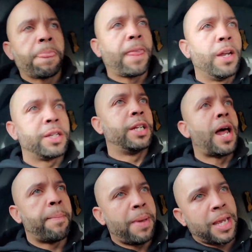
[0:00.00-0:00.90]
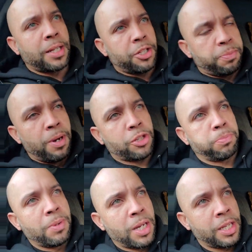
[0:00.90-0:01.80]
you're not making as much
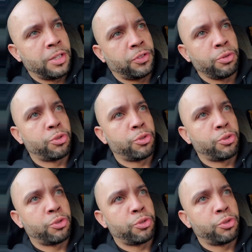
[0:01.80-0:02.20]
money as you